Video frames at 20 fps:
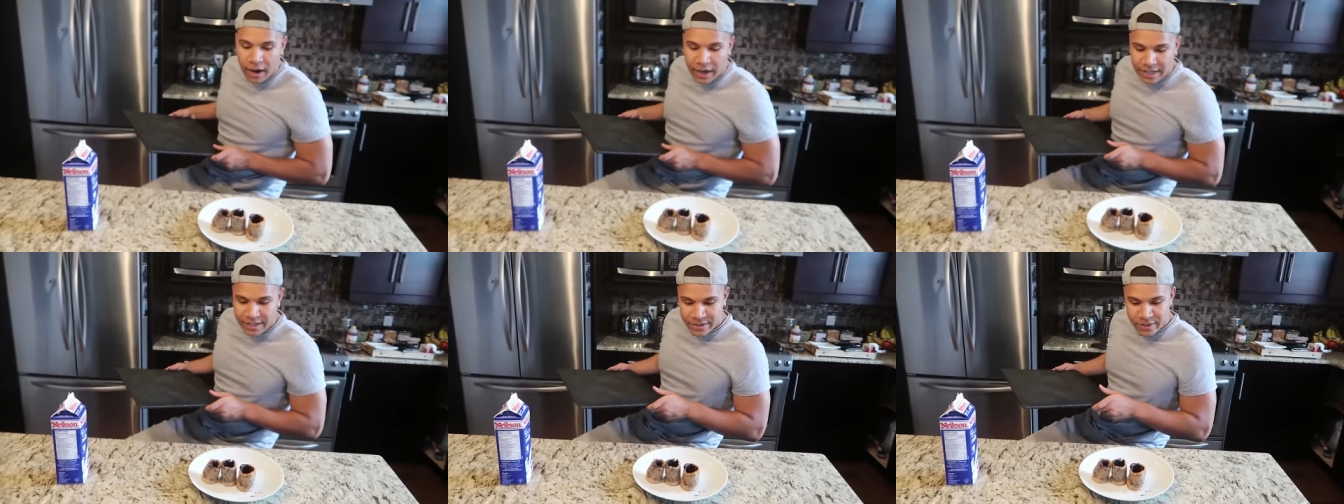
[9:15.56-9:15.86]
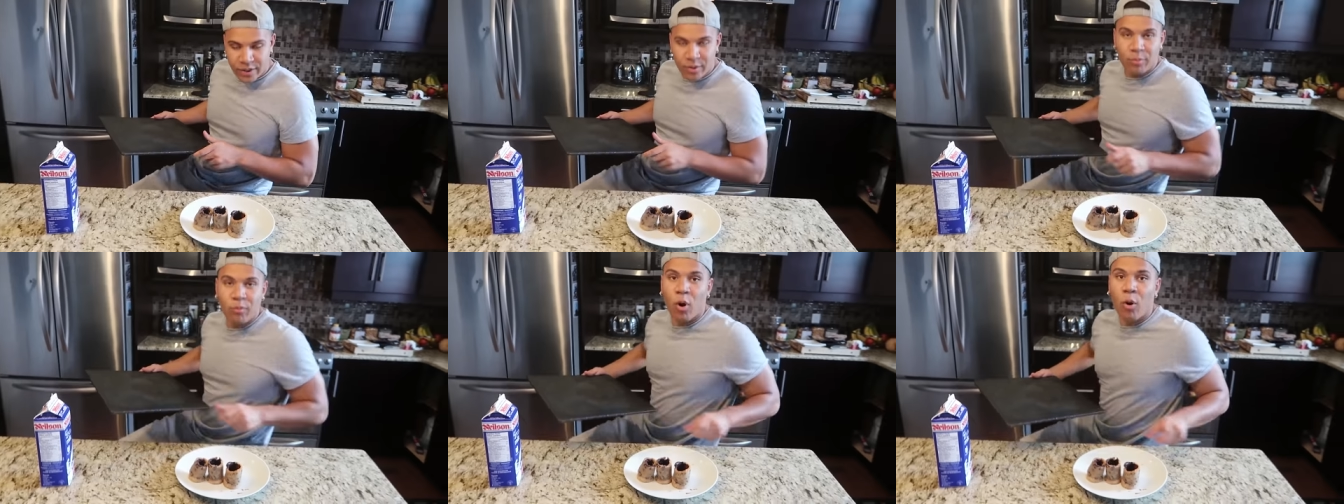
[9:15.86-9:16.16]
All right,
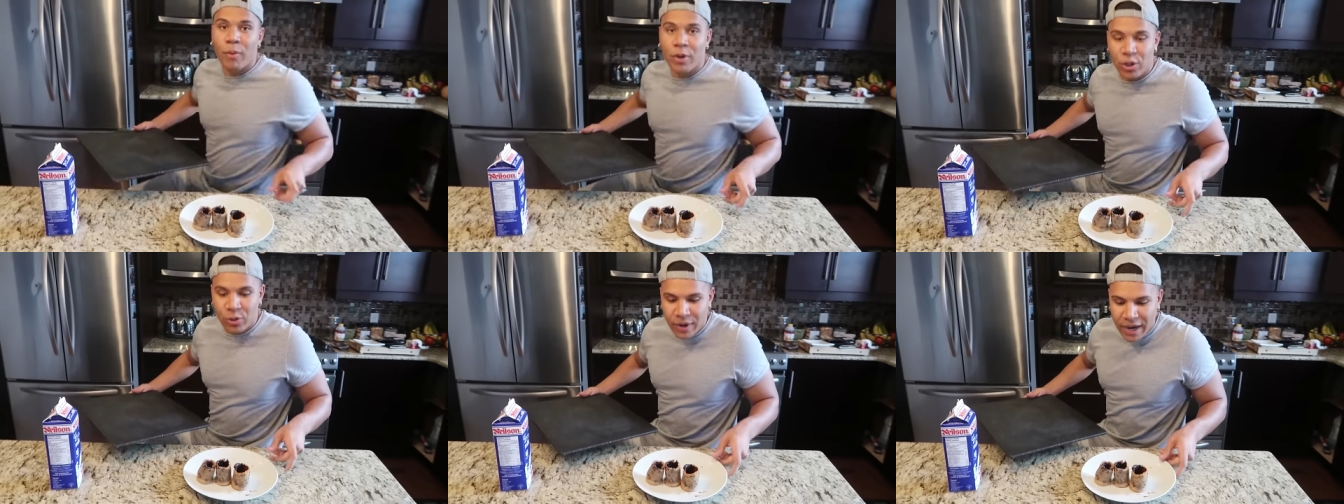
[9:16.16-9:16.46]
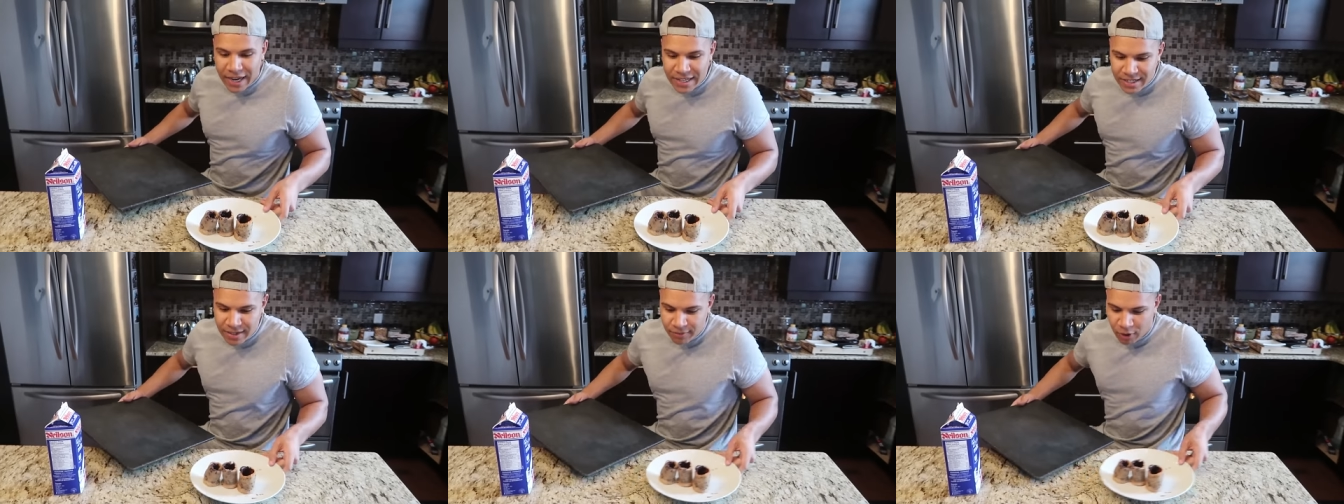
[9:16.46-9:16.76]
so the moment you
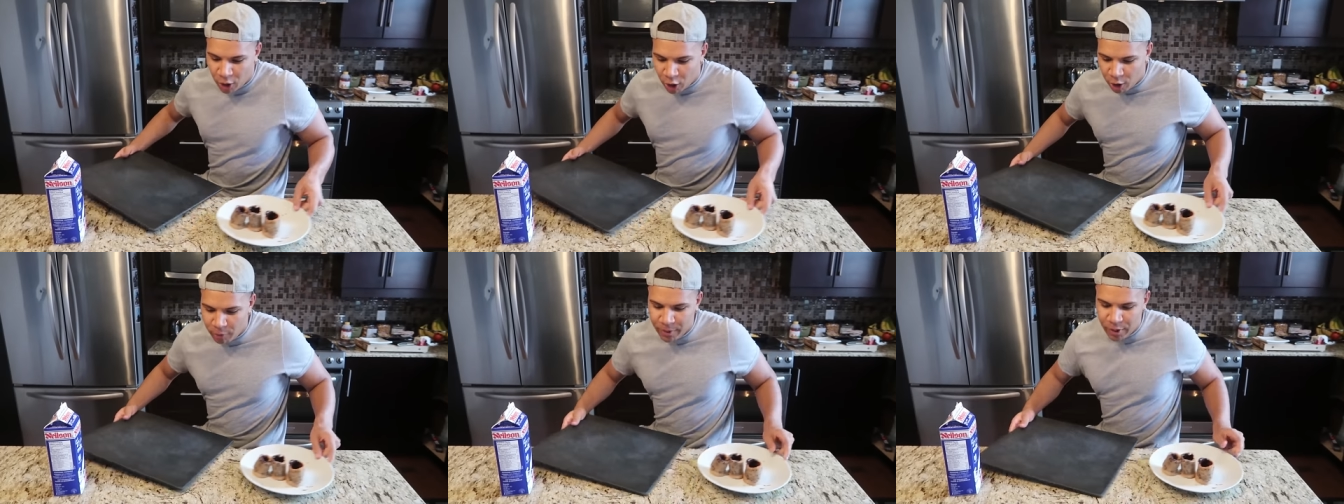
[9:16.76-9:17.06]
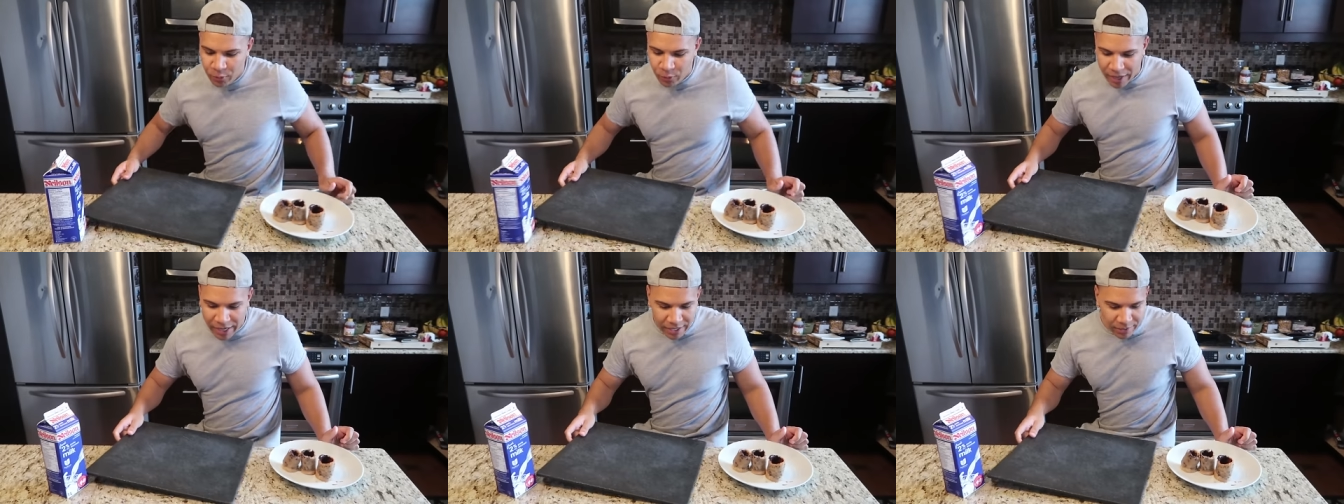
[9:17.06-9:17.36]
guys have all
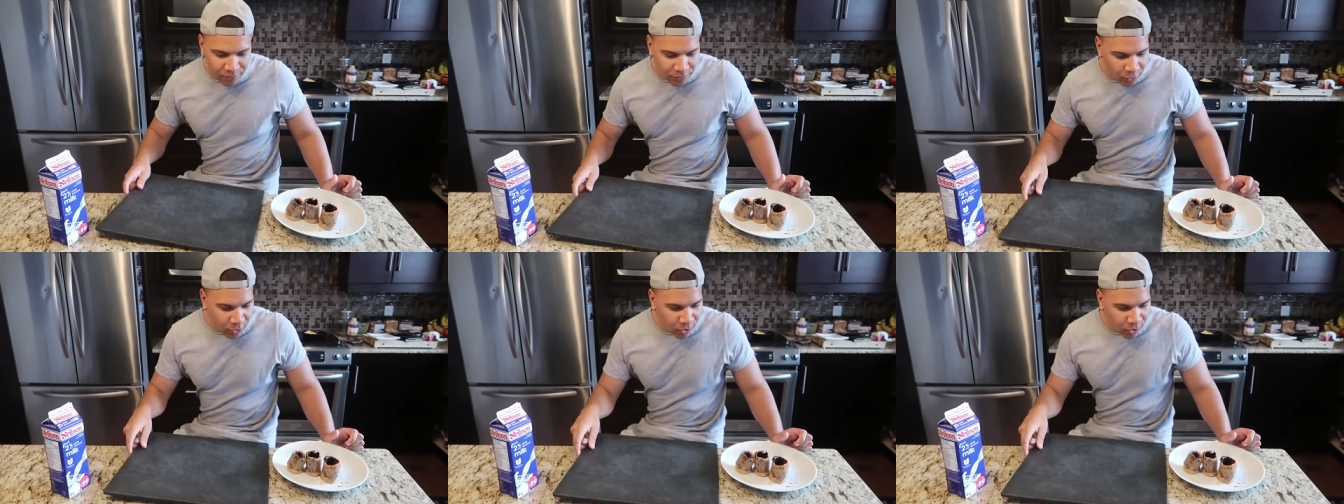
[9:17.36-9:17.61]
been waiting